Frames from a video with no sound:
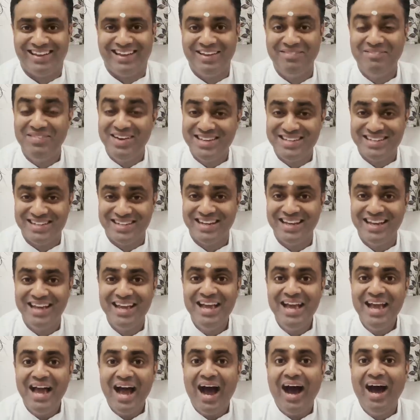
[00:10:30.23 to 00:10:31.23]
Imagine
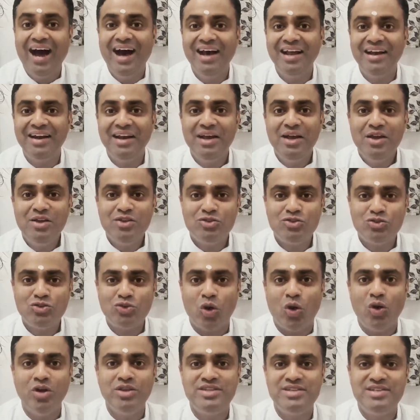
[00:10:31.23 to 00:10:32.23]
her
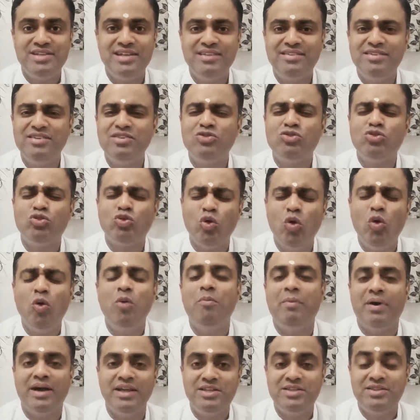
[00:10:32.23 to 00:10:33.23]
staunchness is so
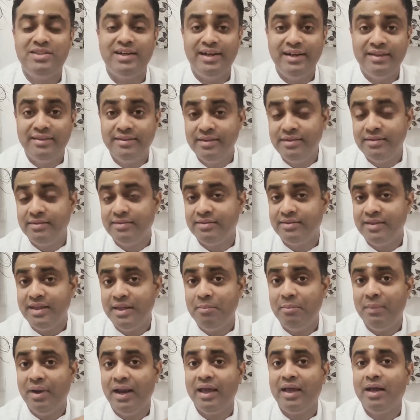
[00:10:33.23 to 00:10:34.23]
much that this
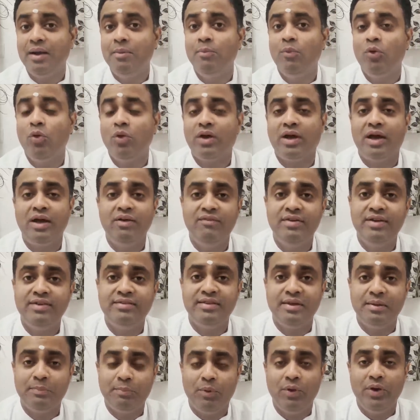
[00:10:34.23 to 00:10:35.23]
seemed like a more
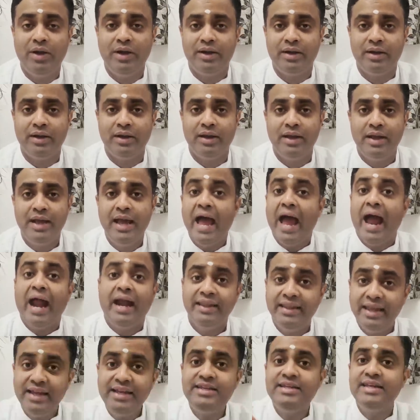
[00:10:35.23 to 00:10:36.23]
convincing point.
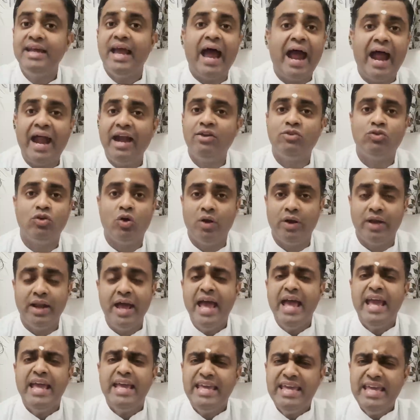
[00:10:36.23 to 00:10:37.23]
And then she adds on,
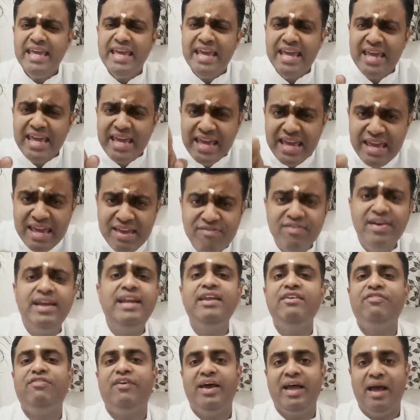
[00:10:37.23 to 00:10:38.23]
even
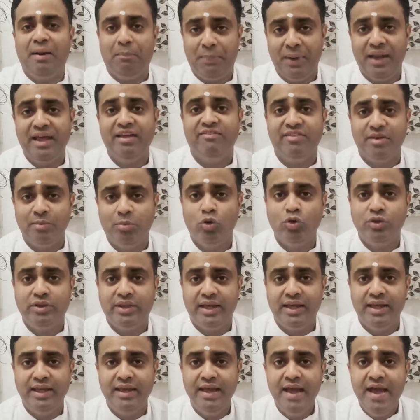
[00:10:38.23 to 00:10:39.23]
if I apply
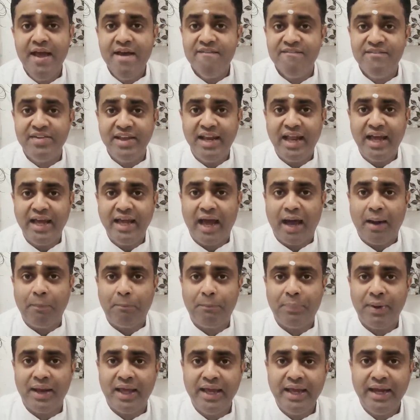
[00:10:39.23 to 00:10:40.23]
vibhuti, will I
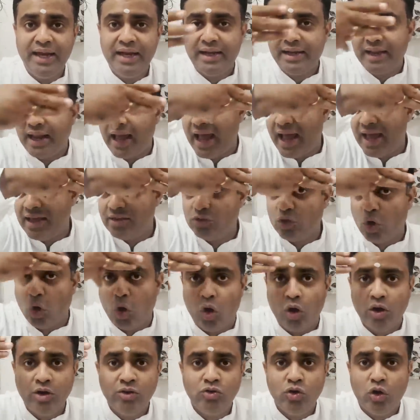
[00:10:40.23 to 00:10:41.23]
apply it as
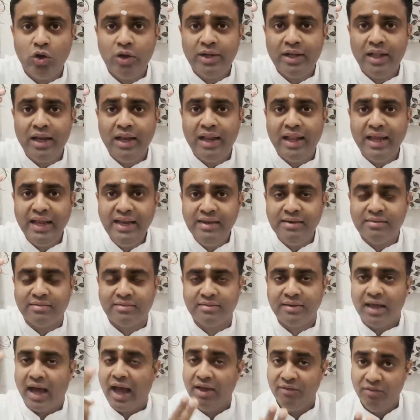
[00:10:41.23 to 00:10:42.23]
horizontal
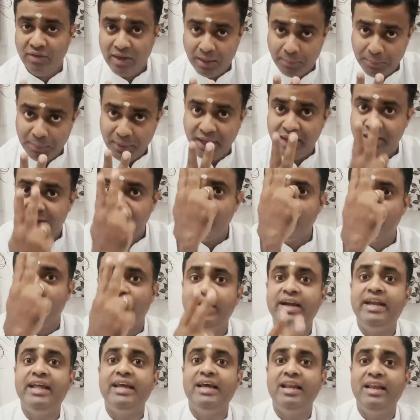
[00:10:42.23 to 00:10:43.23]
lines? I will apply it as
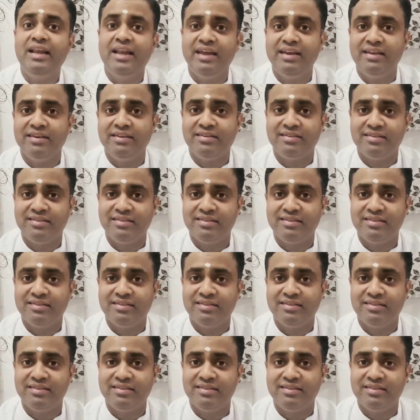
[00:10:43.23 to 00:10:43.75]
vertical lines.